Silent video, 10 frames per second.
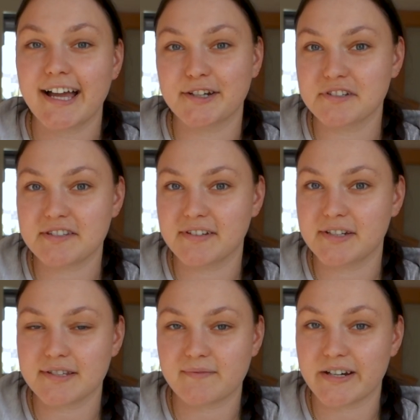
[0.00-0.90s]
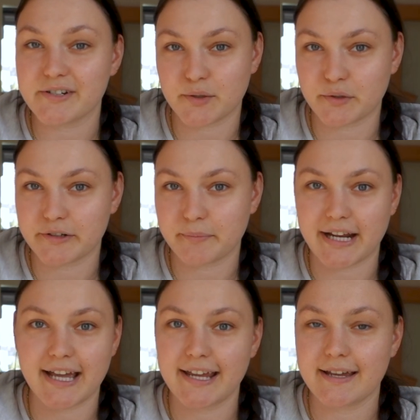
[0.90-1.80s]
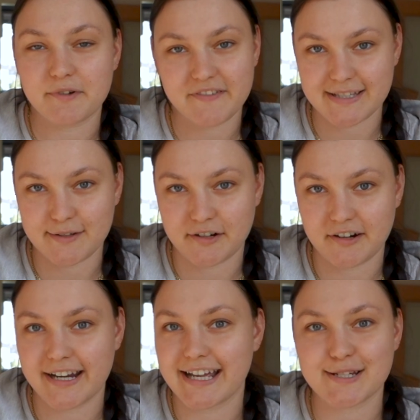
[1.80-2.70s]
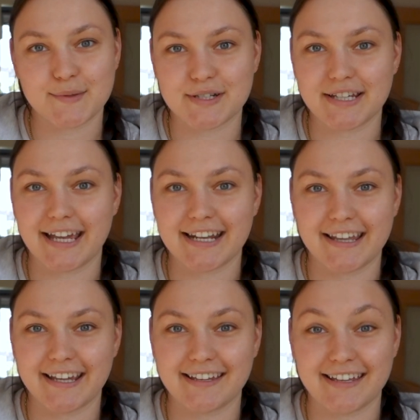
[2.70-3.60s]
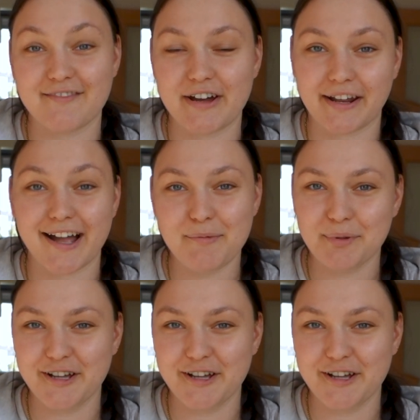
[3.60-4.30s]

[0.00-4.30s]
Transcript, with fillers: I know this video is very short, but I am a fast talker and I just want to get like give out a couple